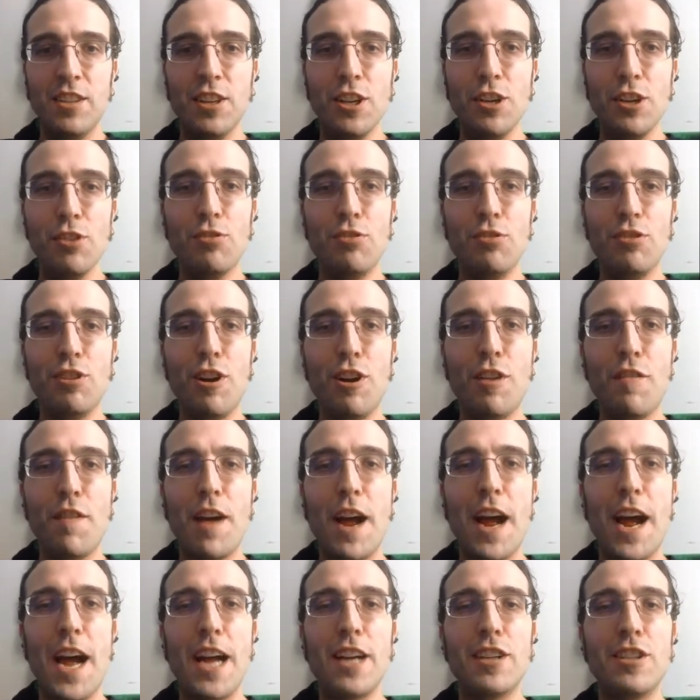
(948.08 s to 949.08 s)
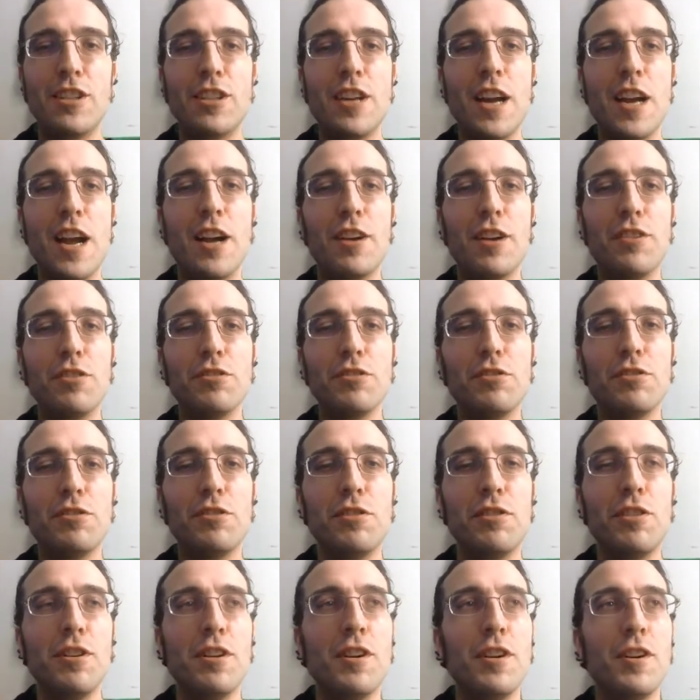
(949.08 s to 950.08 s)
Do you serve hard
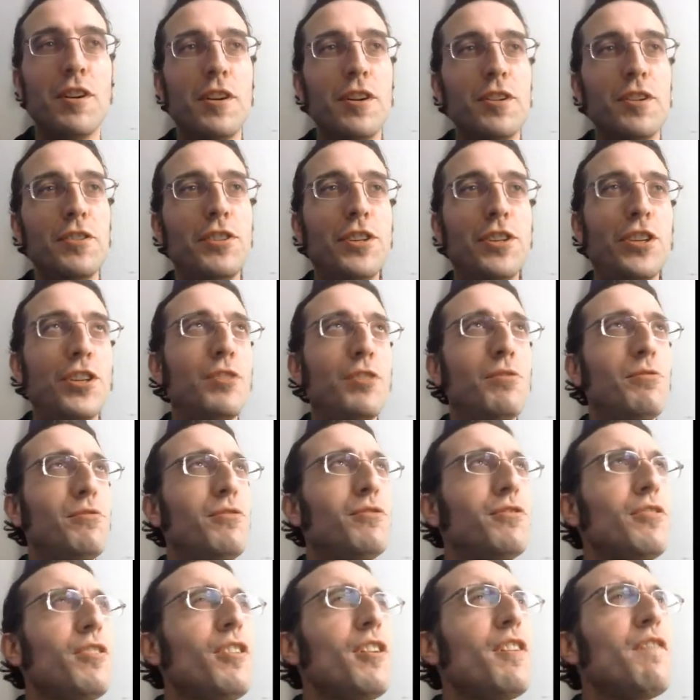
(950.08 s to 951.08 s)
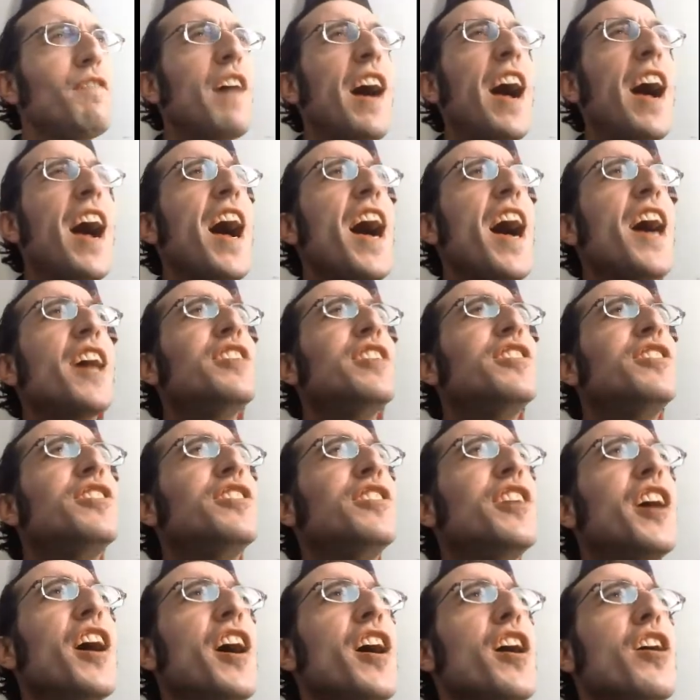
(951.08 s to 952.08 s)
shells? Do you serve hard
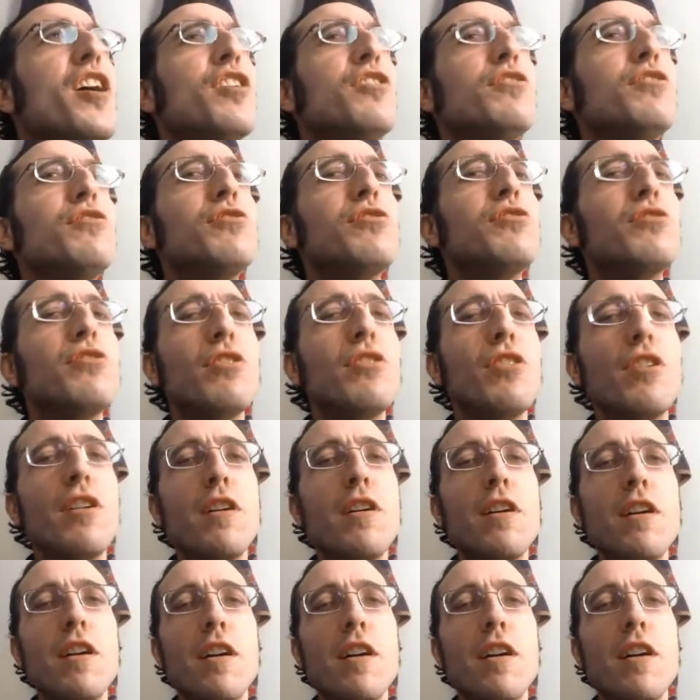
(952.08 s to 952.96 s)
shells?